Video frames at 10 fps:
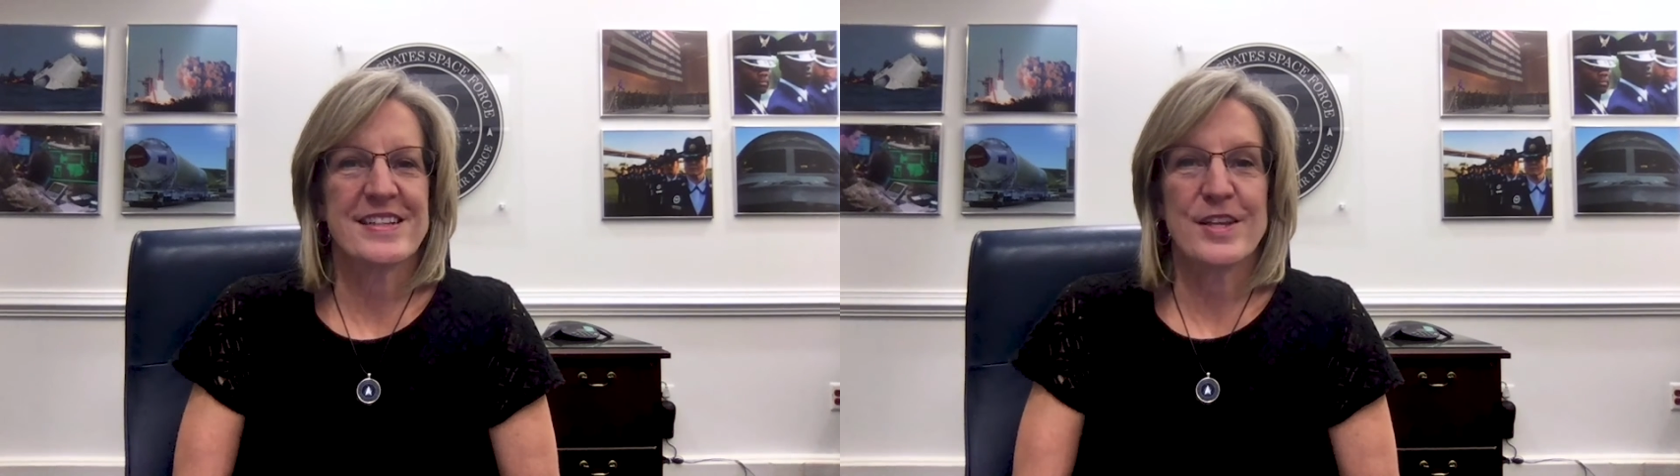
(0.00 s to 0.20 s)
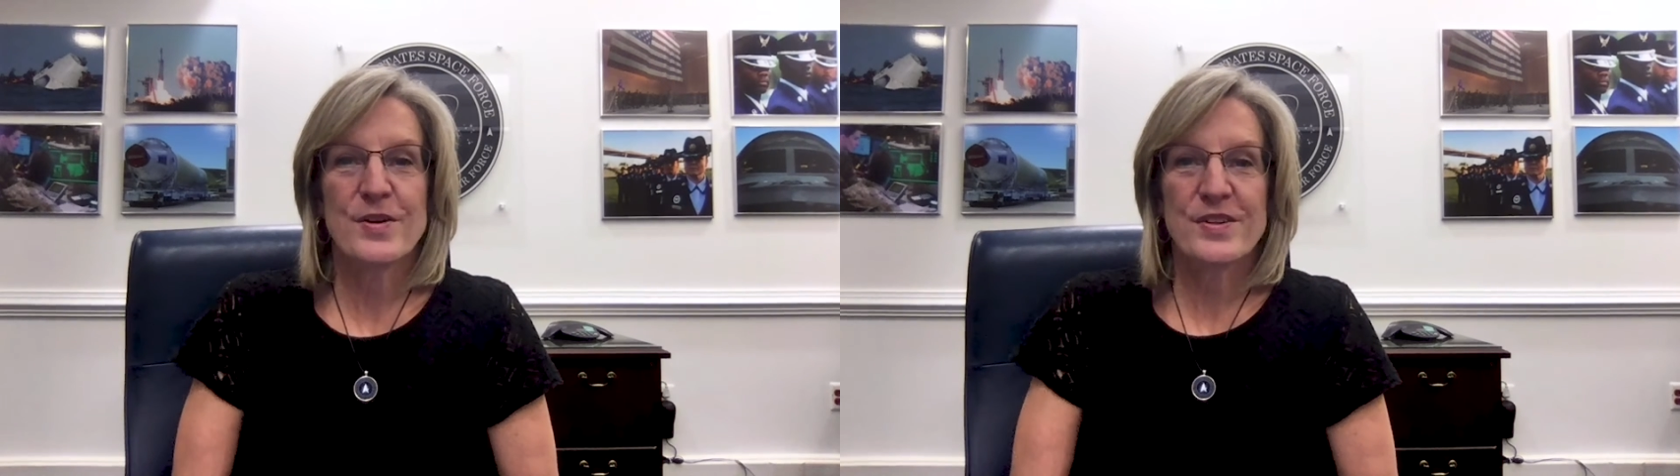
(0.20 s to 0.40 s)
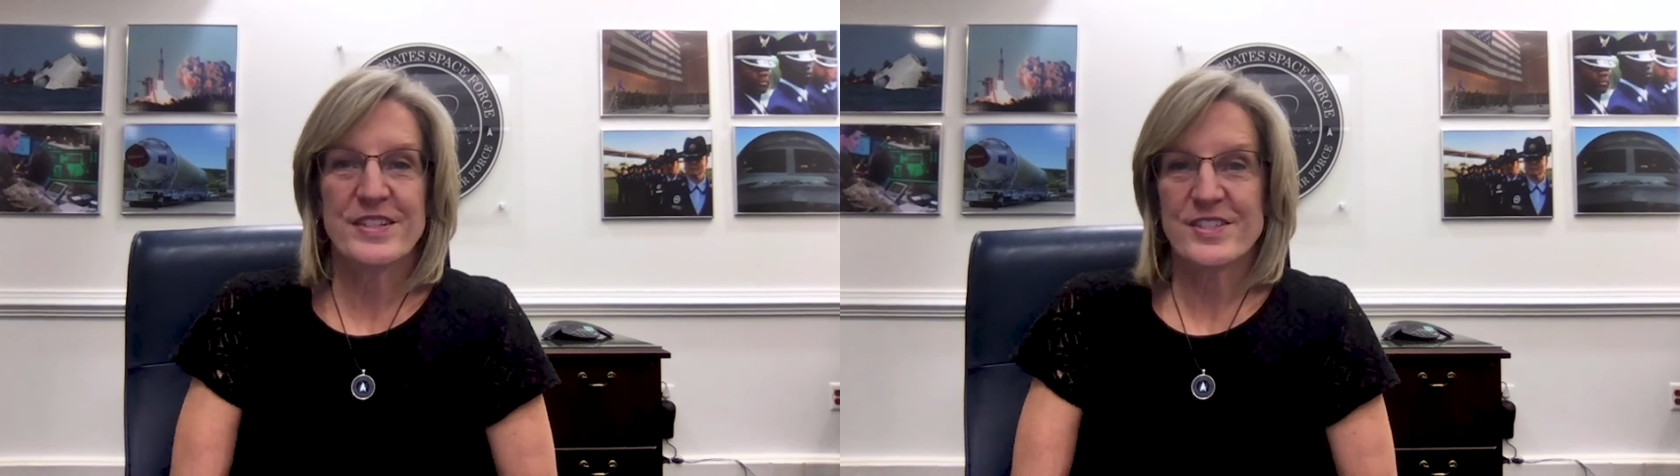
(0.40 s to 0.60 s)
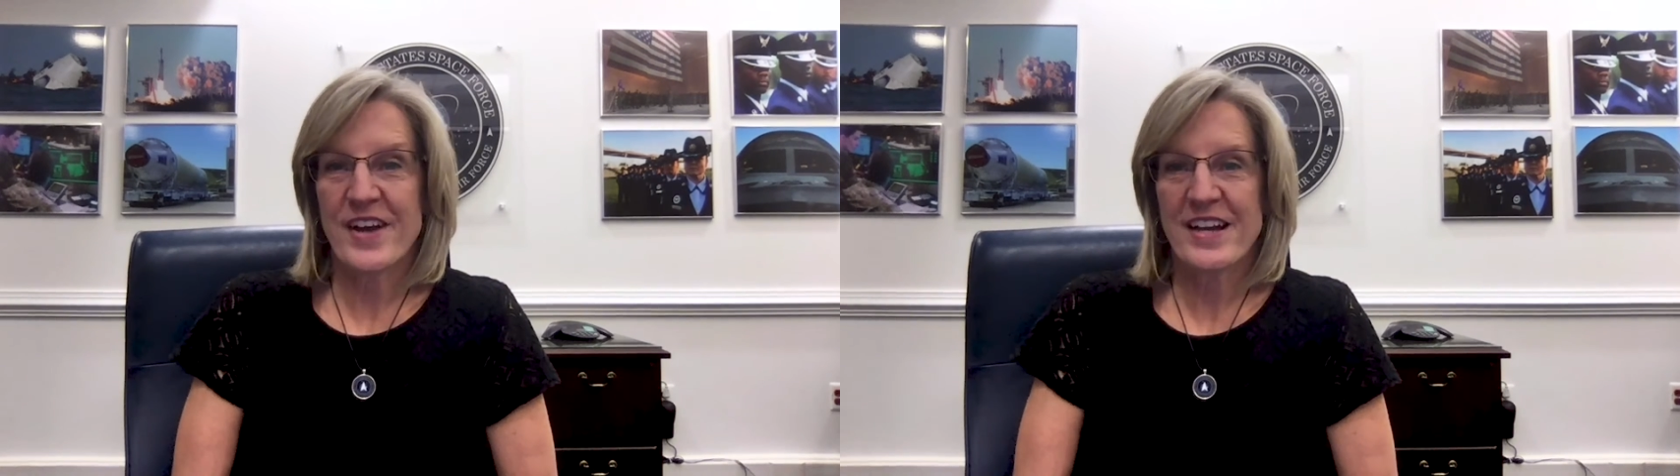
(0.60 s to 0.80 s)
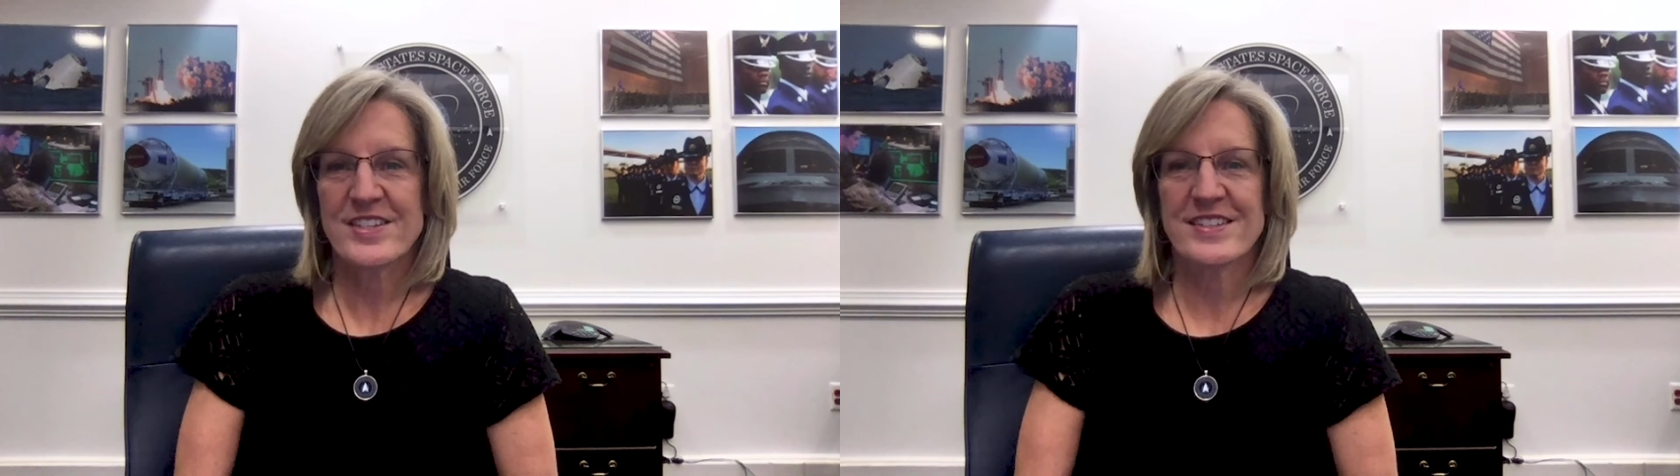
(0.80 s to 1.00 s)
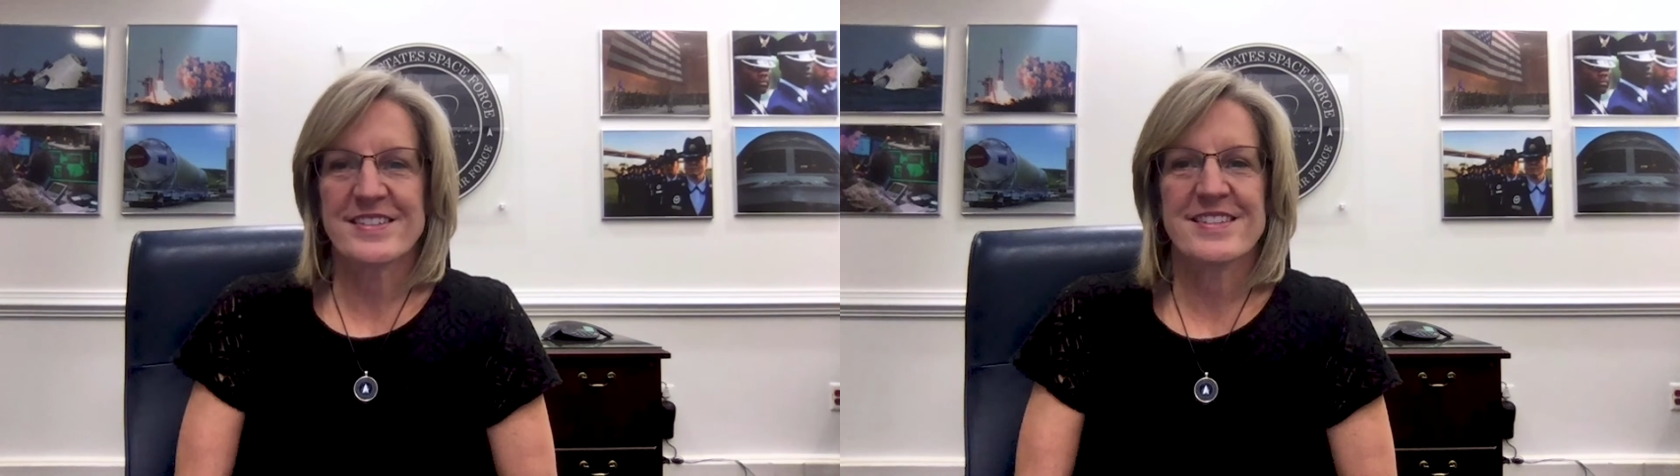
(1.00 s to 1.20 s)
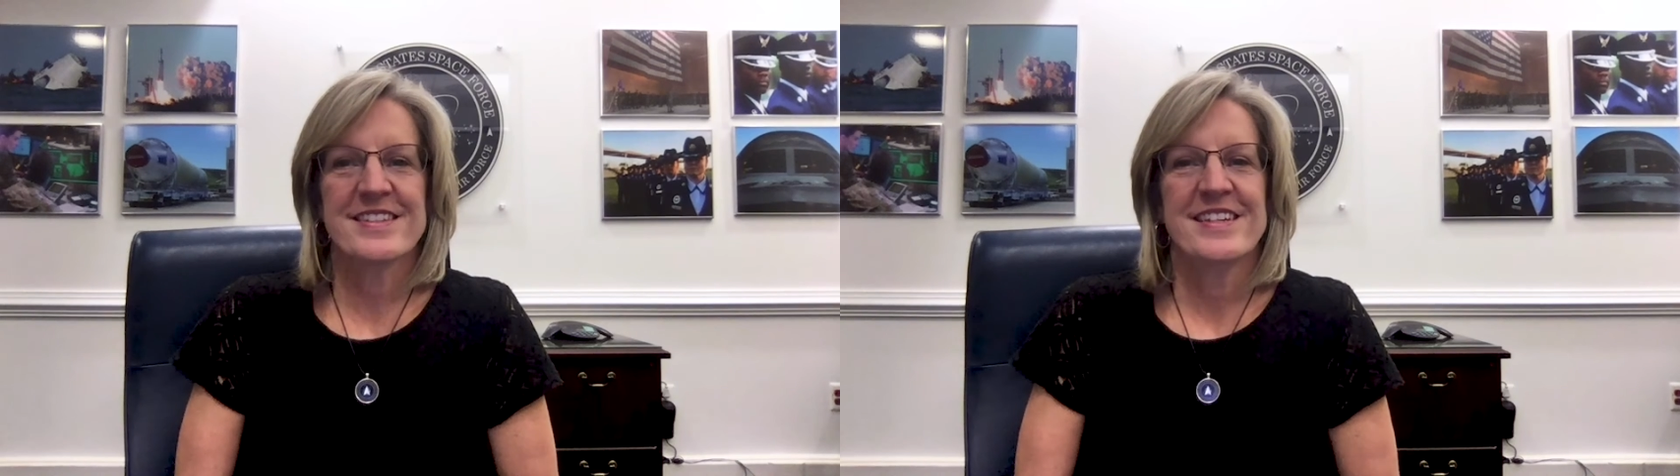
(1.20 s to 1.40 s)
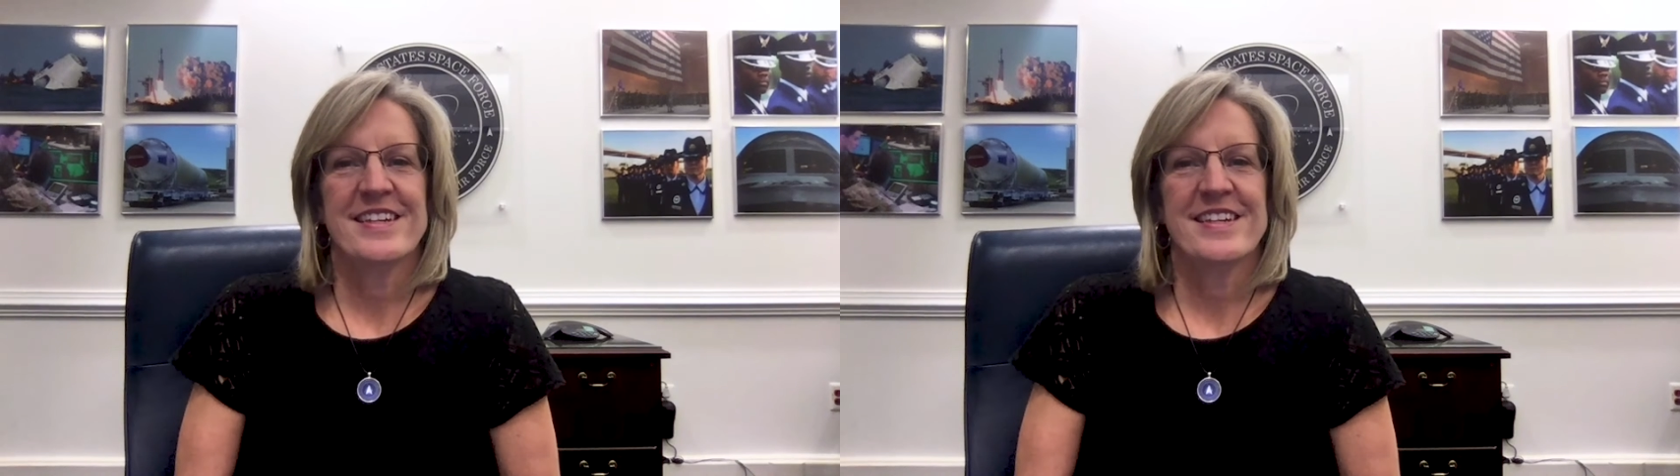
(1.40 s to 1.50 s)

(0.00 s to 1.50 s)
local attractions,